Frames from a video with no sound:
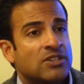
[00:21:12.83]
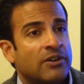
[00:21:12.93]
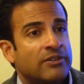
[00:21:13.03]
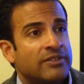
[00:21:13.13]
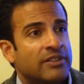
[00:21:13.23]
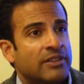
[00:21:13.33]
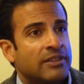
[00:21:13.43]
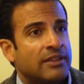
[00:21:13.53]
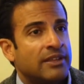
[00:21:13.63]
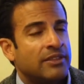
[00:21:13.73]
And so
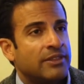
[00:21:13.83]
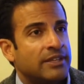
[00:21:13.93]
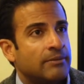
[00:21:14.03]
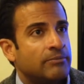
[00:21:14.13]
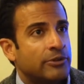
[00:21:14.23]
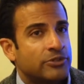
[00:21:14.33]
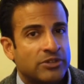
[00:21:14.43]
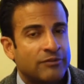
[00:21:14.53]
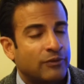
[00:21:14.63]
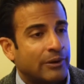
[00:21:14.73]
the
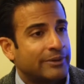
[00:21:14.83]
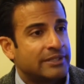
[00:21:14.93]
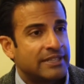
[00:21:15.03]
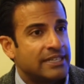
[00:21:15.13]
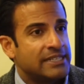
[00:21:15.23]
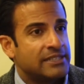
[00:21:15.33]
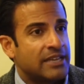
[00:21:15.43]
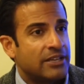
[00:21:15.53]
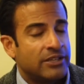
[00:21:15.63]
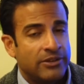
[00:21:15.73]
most straightforward
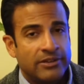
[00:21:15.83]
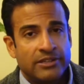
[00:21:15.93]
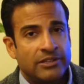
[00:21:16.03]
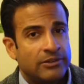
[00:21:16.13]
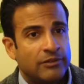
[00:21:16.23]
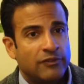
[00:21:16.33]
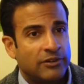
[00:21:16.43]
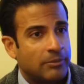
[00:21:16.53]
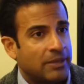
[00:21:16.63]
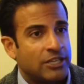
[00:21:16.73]
thing that you can do
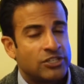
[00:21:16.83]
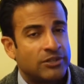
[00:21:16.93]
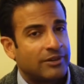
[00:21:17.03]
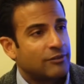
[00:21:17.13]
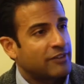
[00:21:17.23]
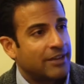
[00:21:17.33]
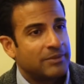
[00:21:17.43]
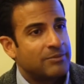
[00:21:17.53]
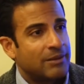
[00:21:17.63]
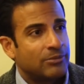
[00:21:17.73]
if you're a patient or a
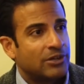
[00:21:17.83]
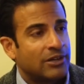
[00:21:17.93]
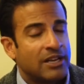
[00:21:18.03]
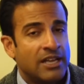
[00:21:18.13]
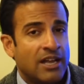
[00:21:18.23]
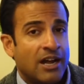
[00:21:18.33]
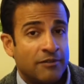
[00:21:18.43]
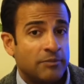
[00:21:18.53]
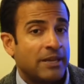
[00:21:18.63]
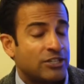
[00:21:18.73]
family member
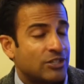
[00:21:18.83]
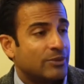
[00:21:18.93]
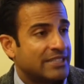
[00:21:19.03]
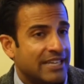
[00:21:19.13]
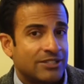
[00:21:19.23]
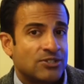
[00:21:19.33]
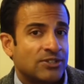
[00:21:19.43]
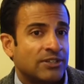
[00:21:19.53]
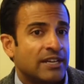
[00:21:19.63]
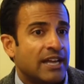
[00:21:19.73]
of a patient with
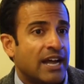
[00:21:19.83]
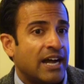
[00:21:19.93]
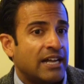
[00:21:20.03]
cancer